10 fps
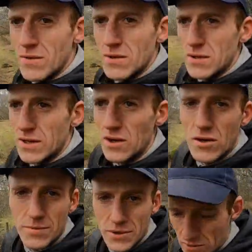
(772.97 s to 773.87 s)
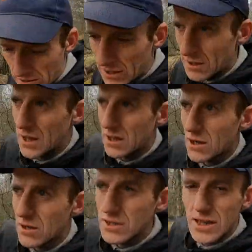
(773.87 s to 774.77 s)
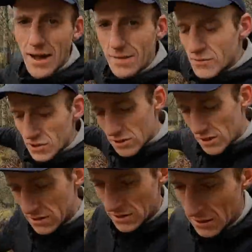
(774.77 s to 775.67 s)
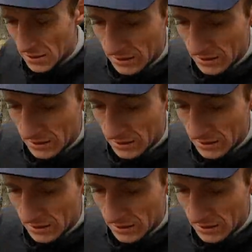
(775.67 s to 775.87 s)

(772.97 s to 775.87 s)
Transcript: now it's like obsolete and that's how the dam just sits there